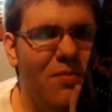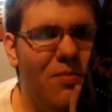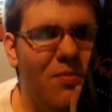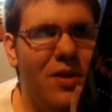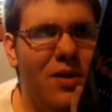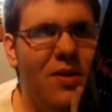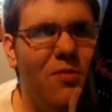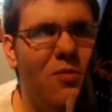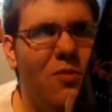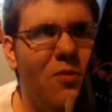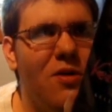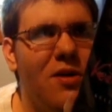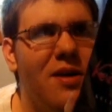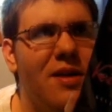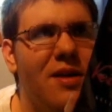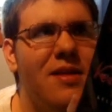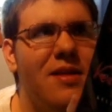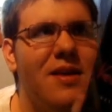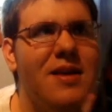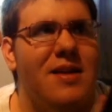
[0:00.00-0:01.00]
been
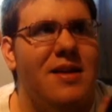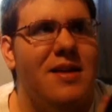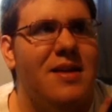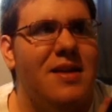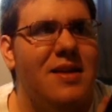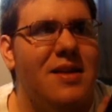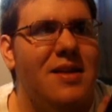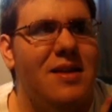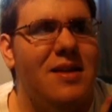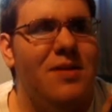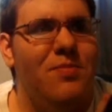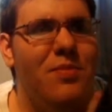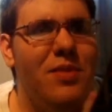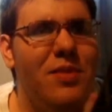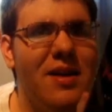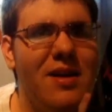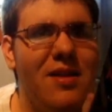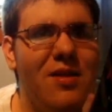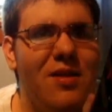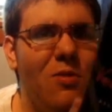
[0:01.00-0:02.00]
one that's
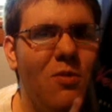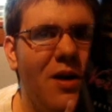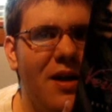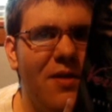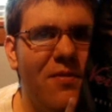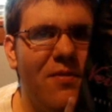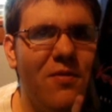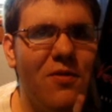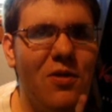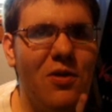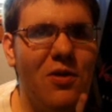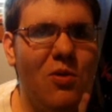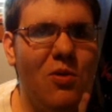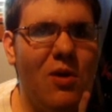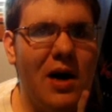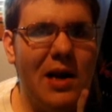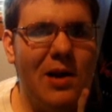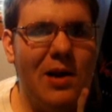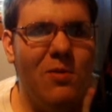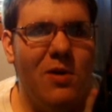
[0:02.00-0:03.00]
been in the wait for
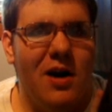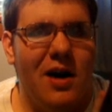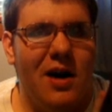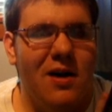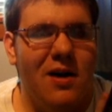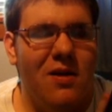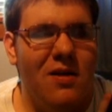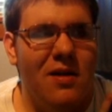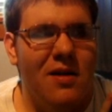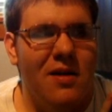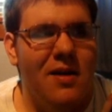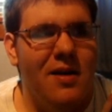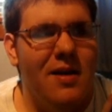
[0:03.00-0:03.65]
quite a while.